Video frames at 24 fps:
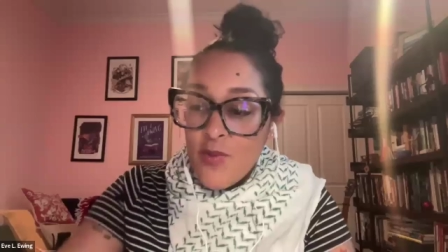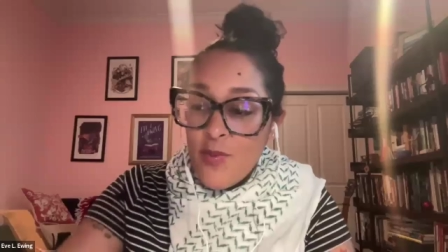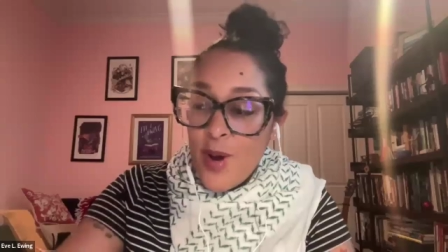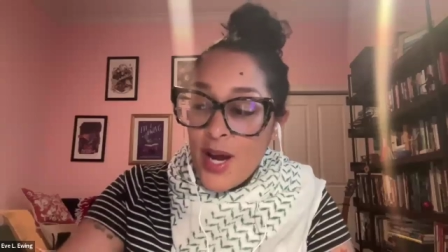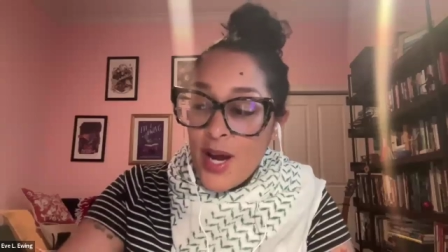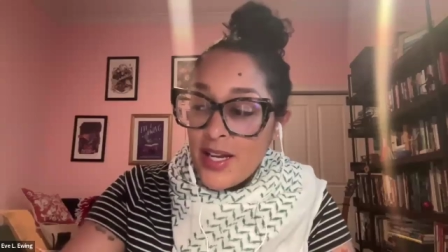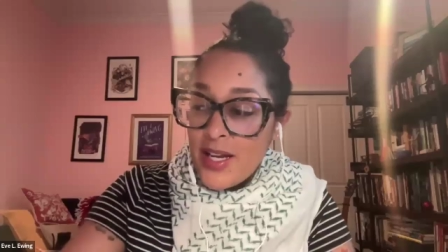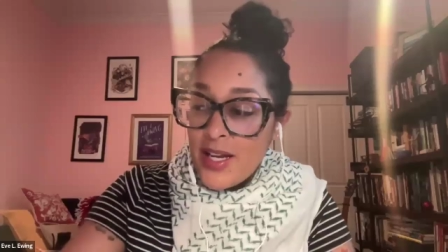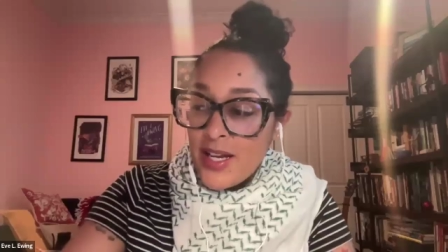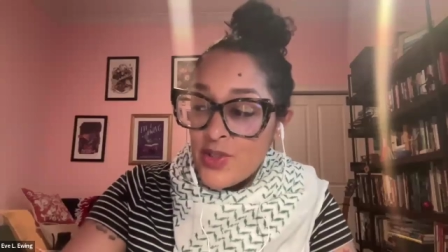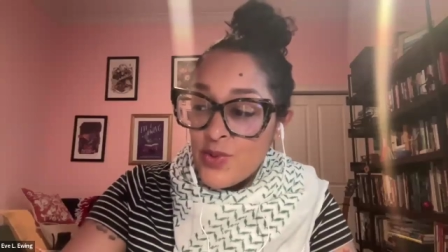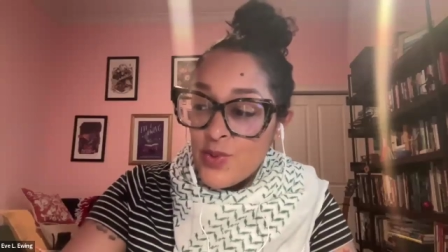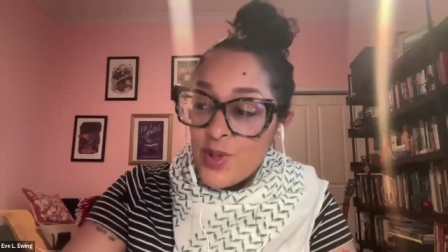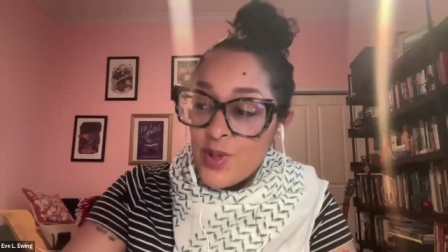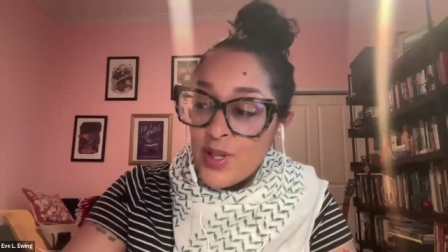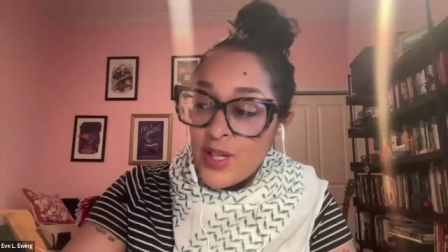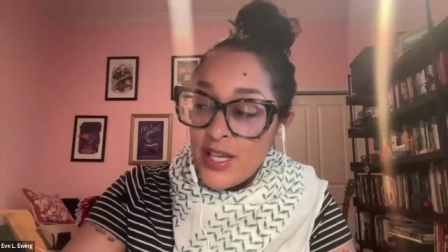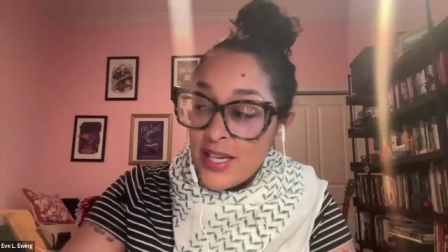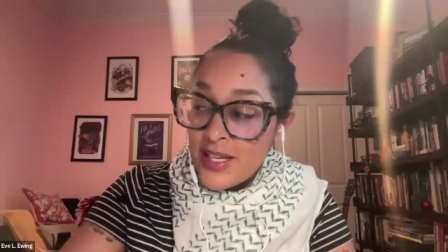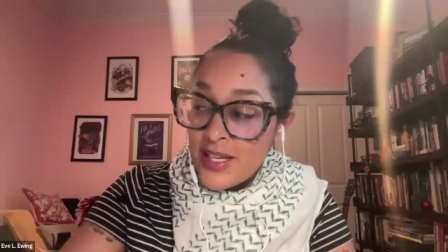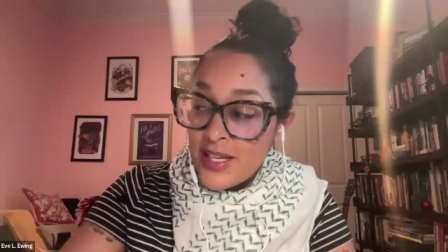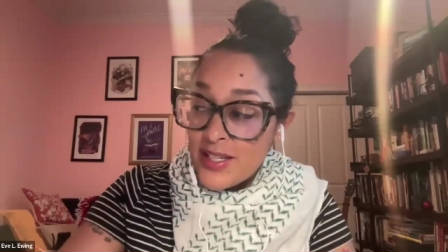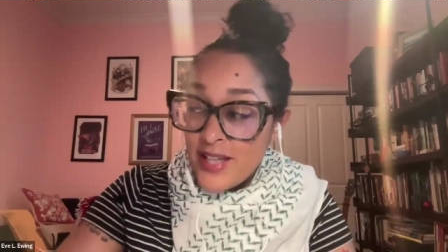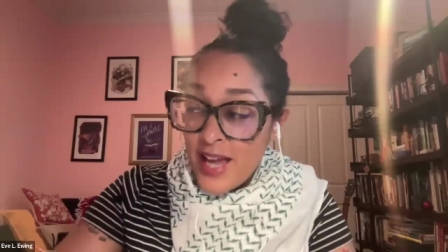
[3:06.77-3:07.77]
But it's
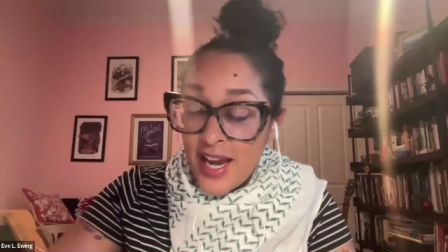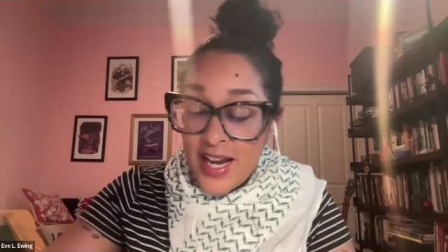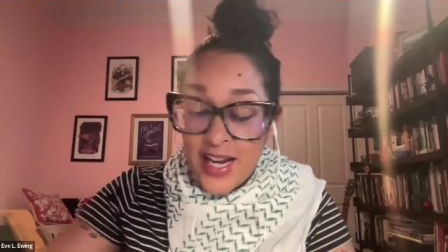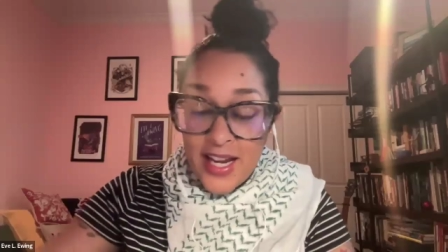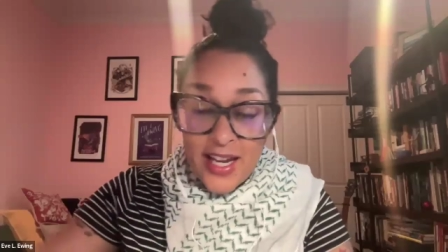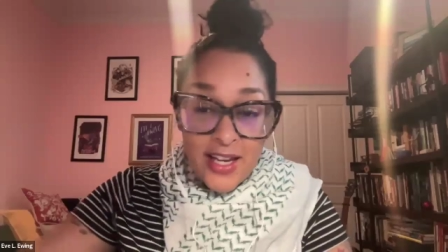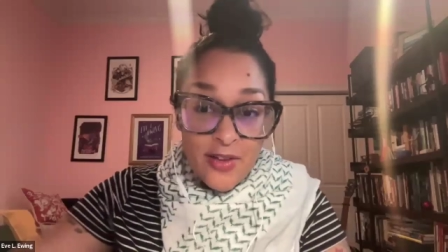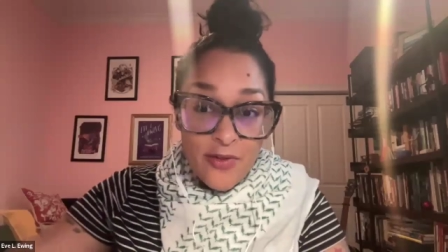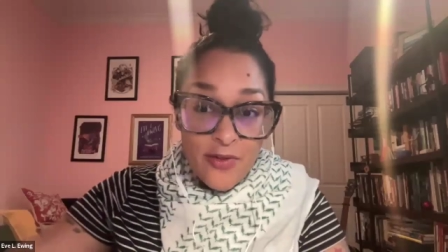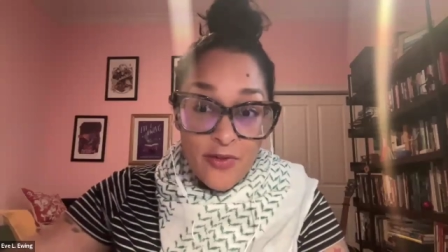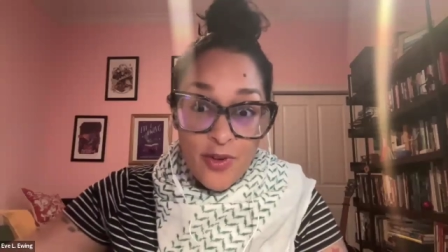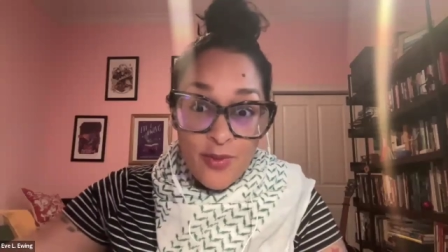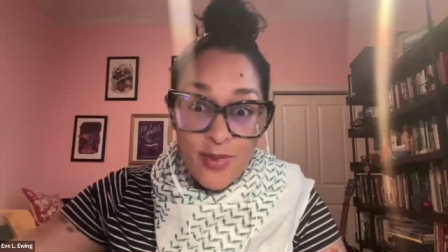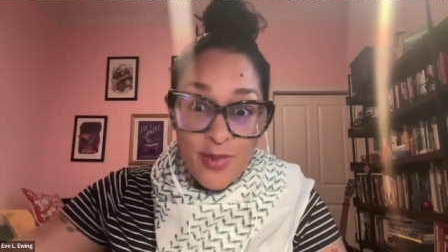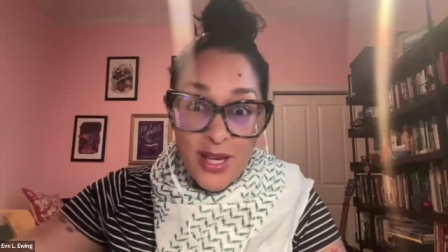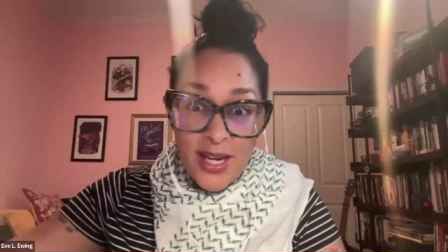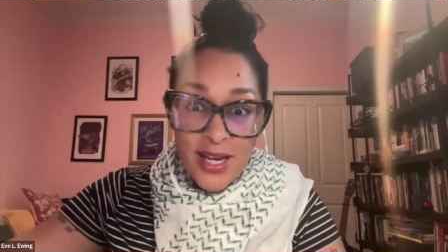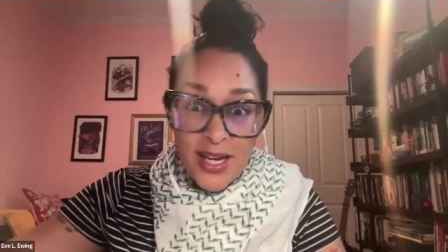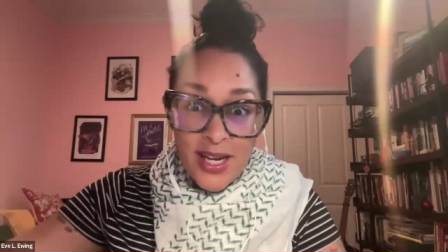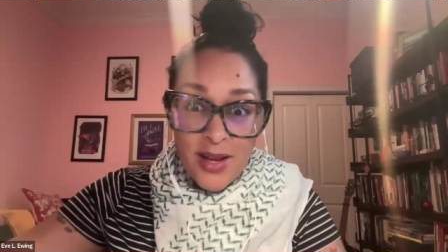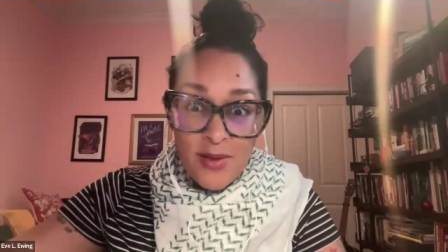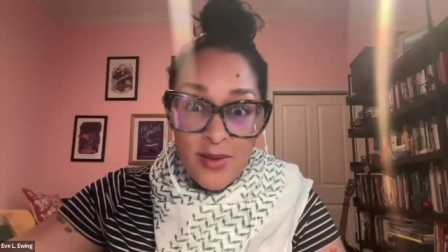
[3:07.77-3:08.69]
really exciting for me,